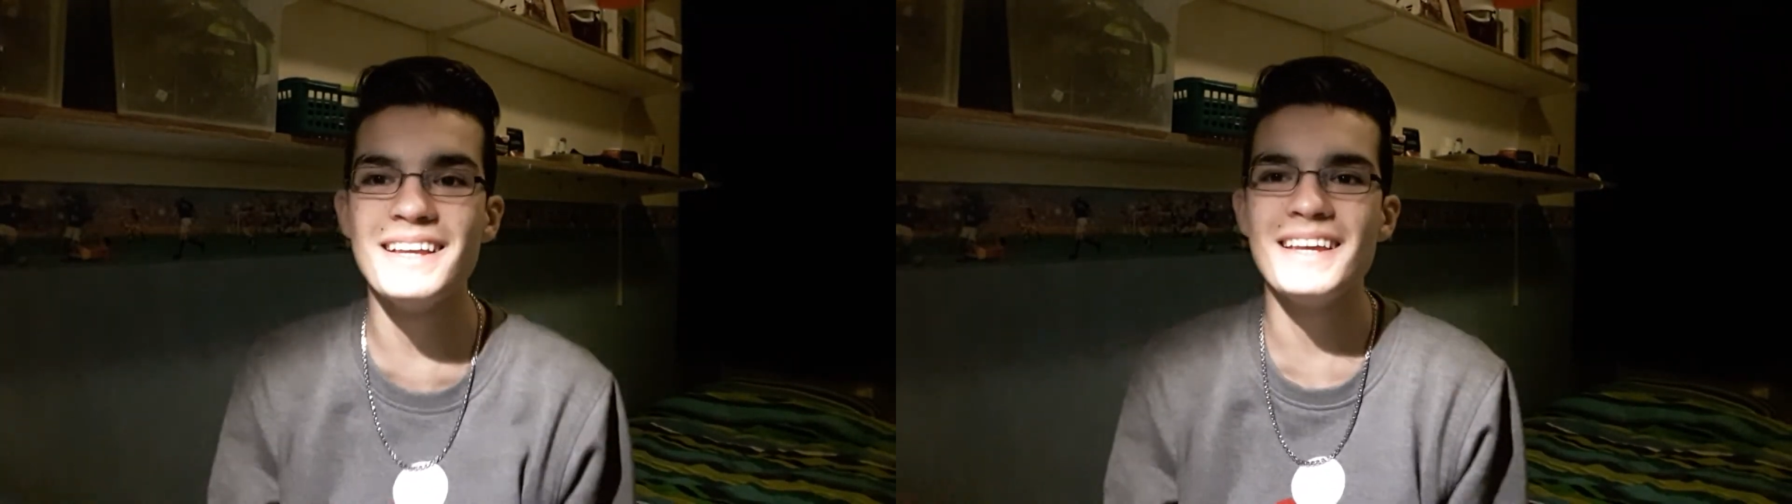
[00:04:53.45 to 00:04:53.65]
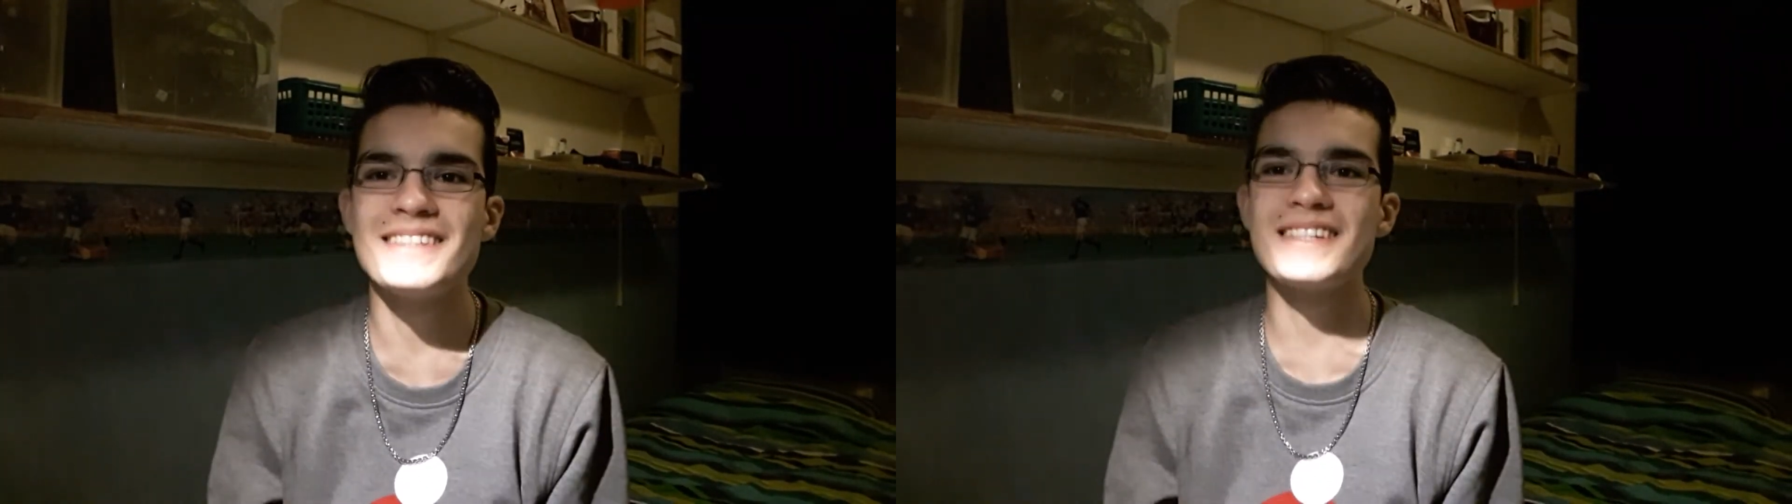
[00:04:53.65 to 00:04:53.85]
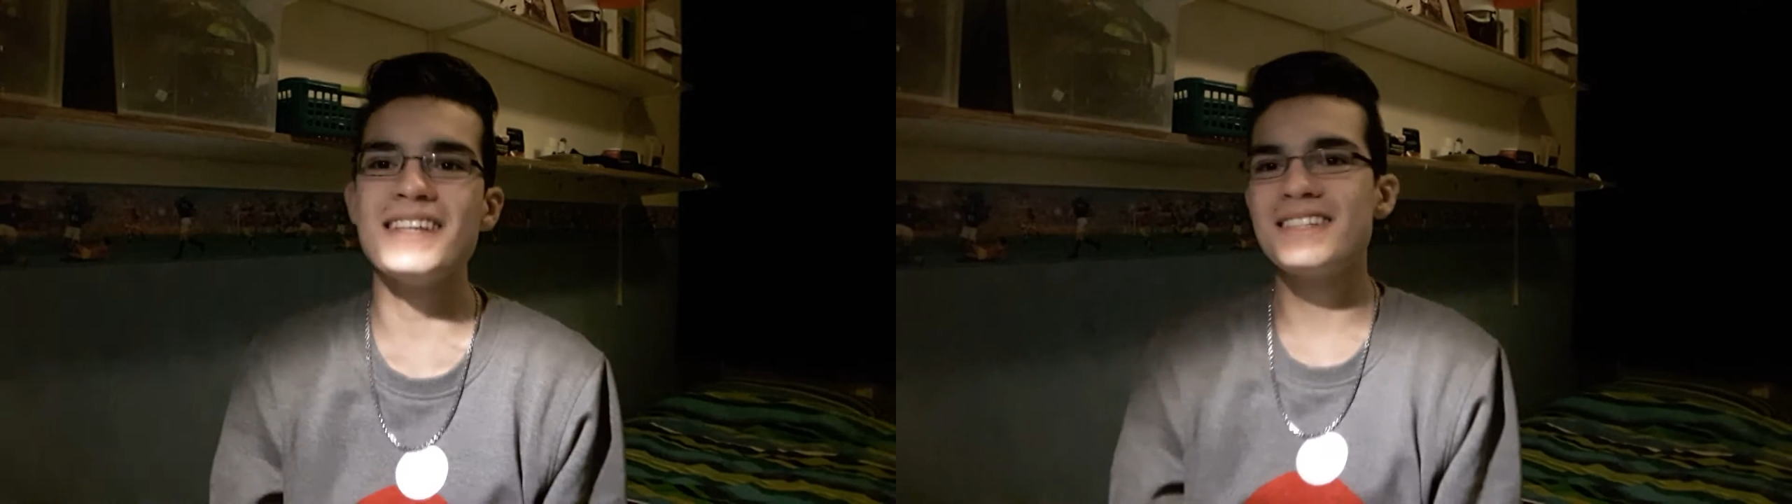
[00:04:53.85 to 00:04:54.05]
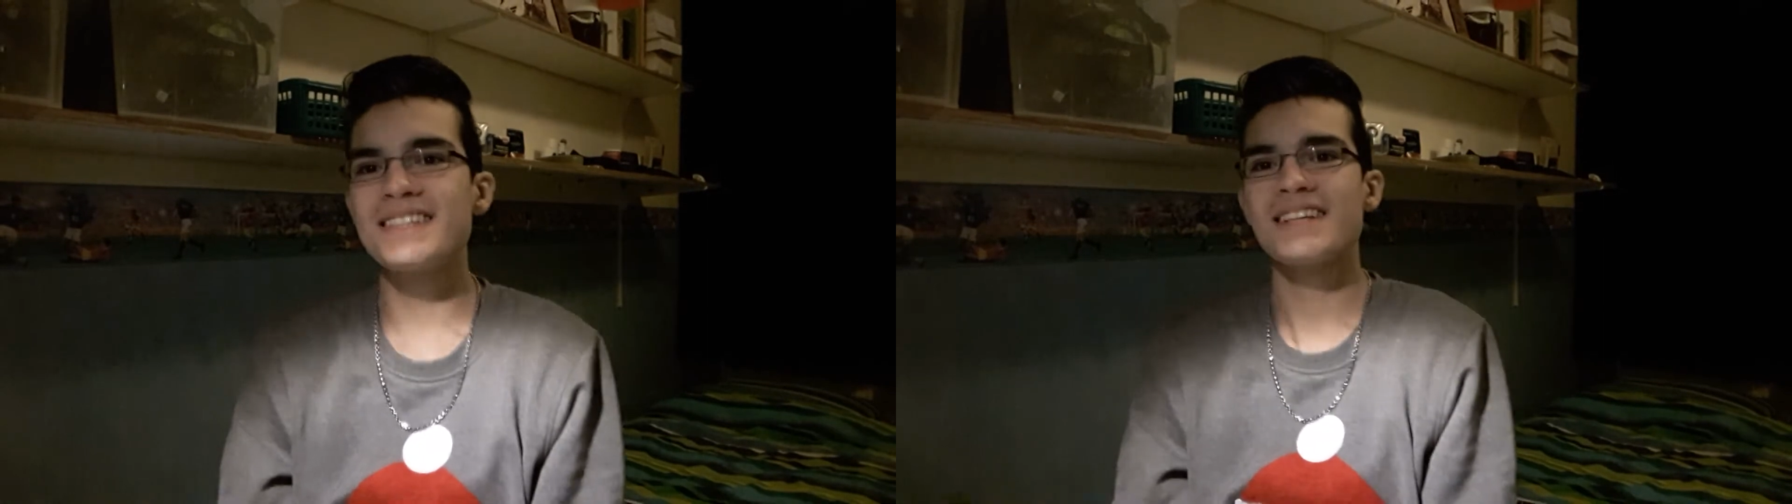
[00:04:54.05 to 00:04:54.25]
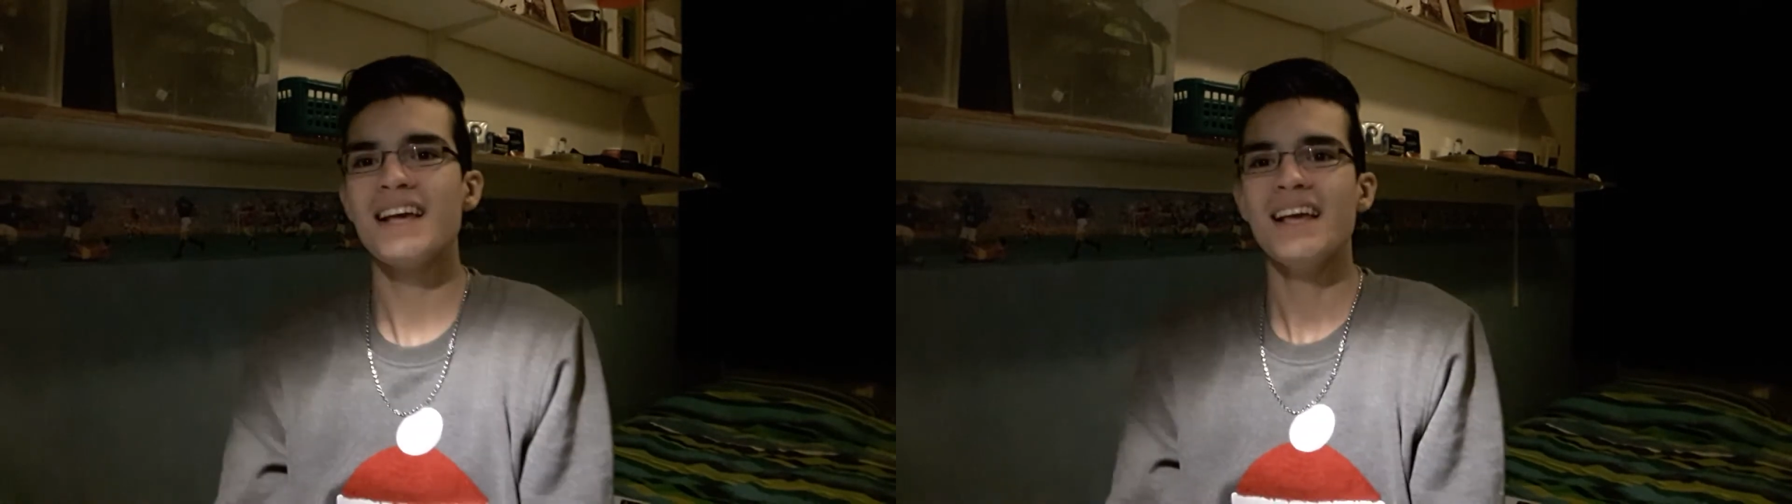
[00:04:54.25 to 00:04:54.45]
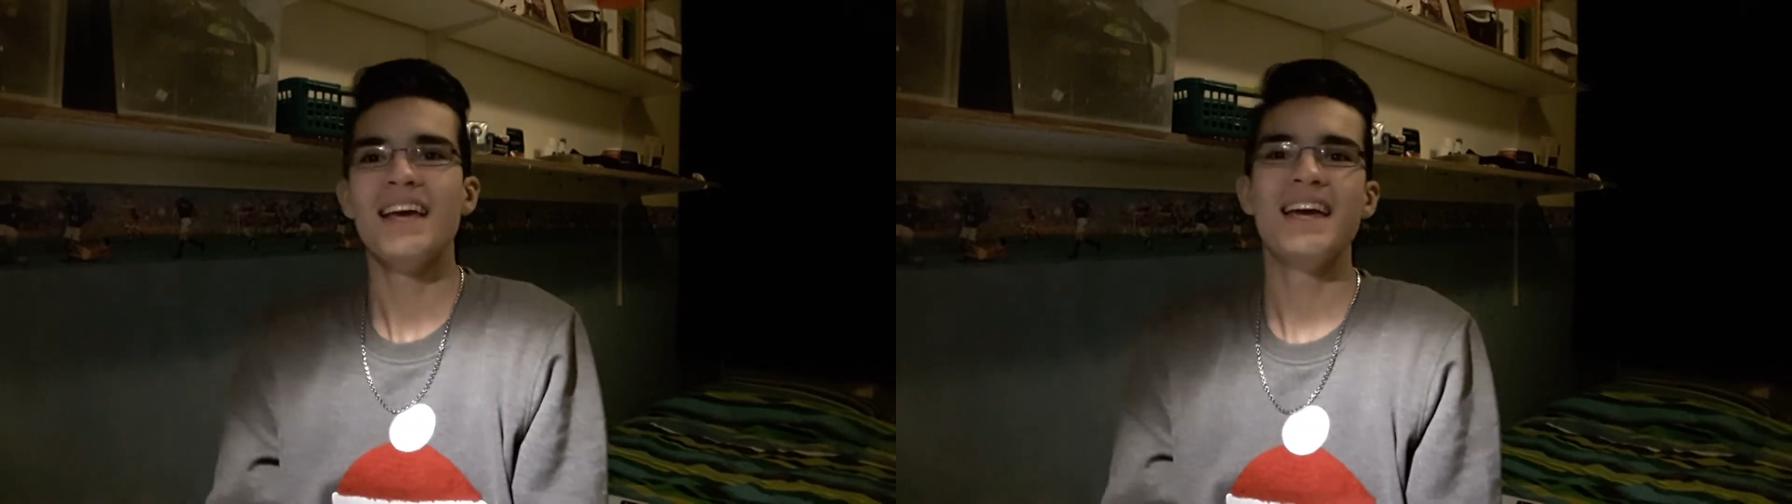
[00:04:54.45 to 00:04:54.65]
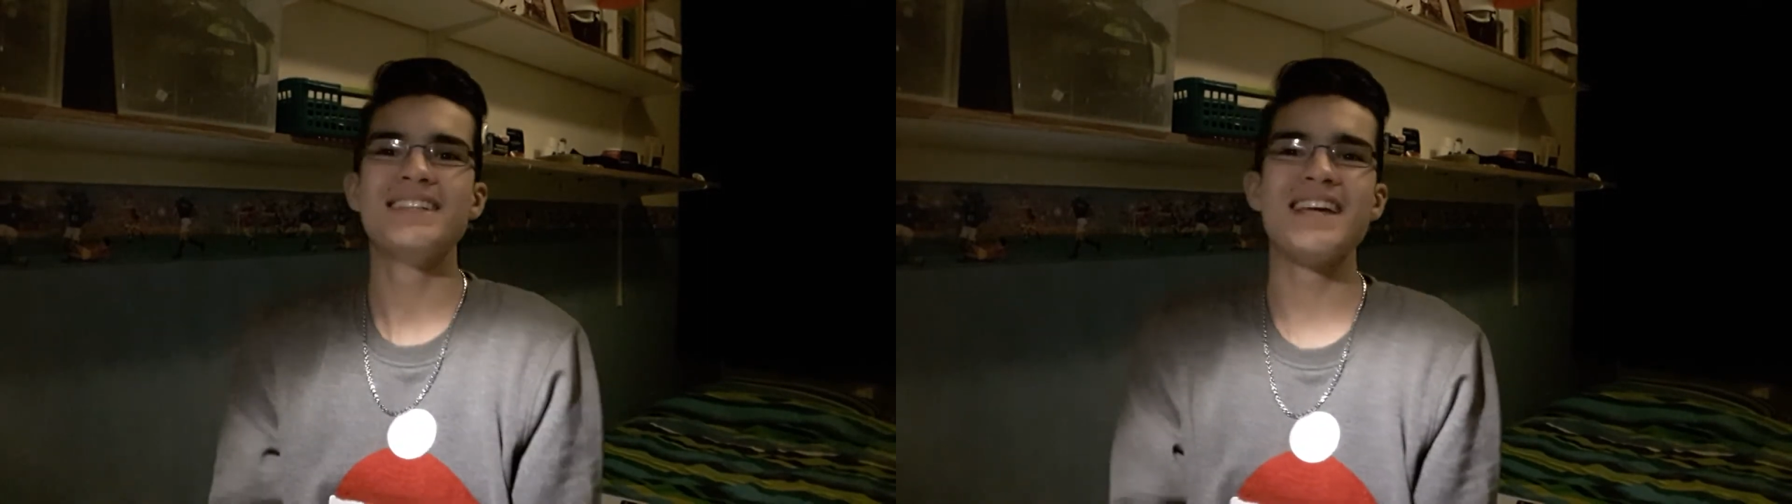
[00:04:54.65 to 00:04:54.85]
it's it's it's,